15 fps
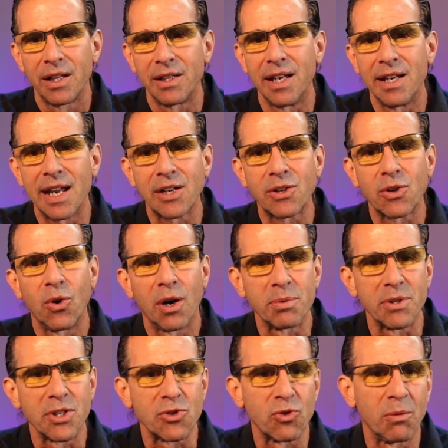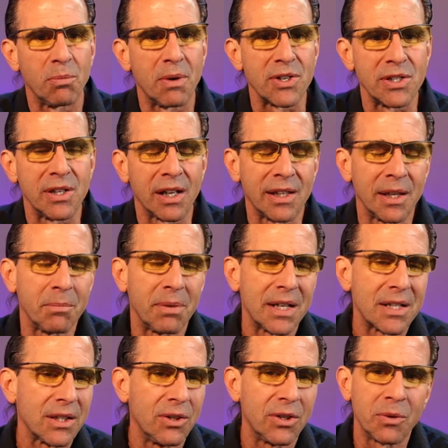The net carbs in strawberries, nothing, but
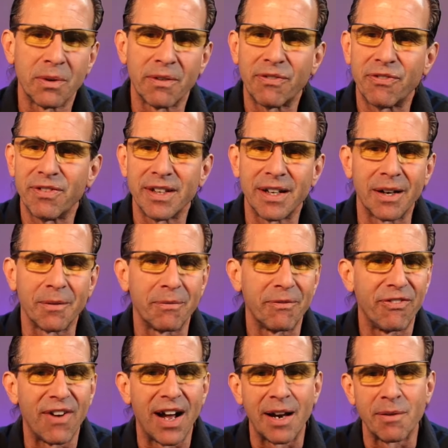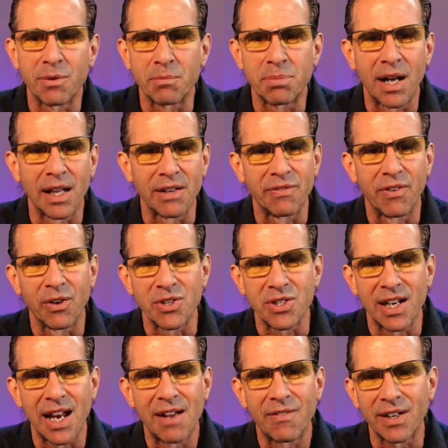it's loaded with, fiber and polyphenols.
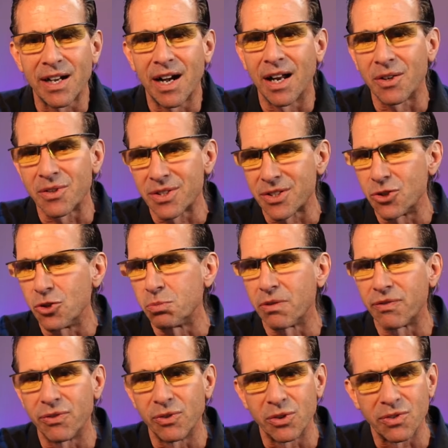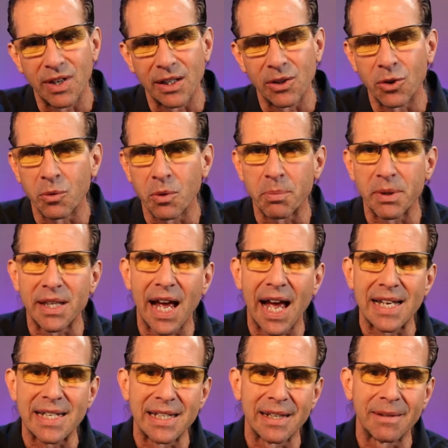And avocado is superfood, right? Loaded with
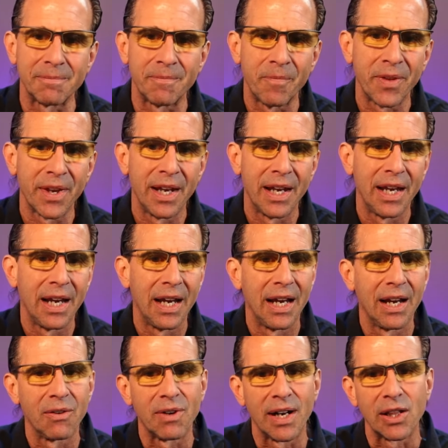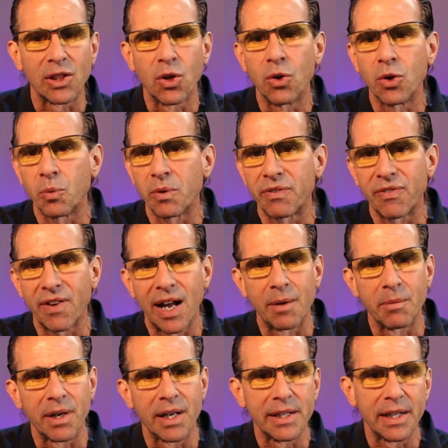potassium, right? Loaded with
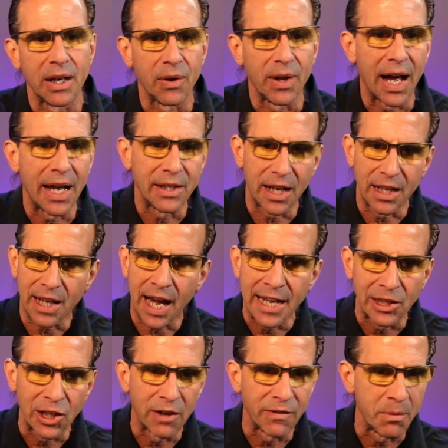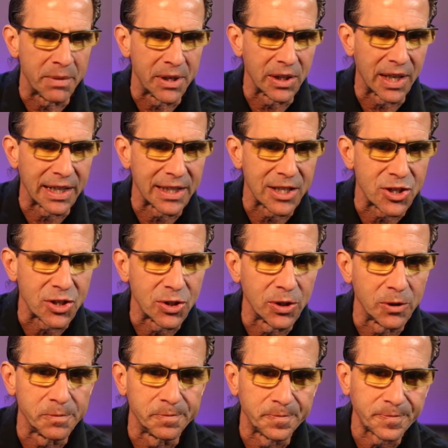fiber. I love a meal like this
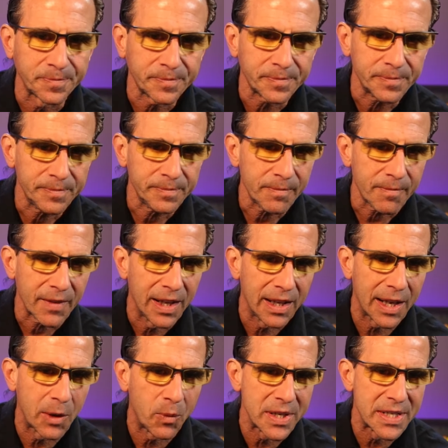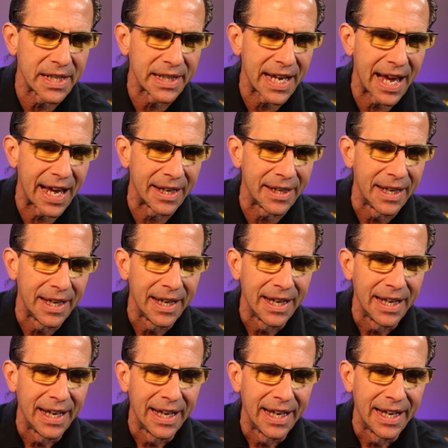too. Like, once again,
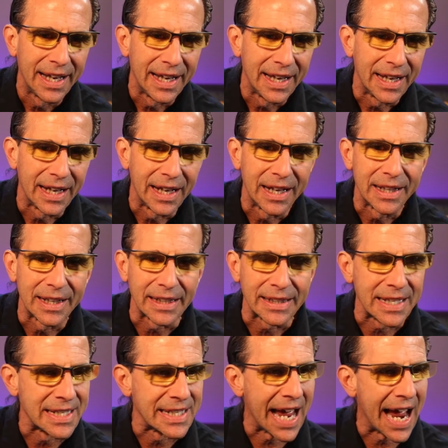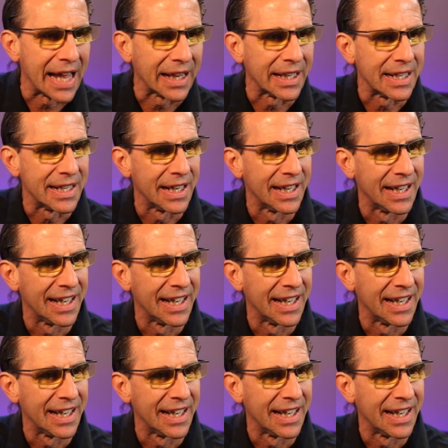like the salad.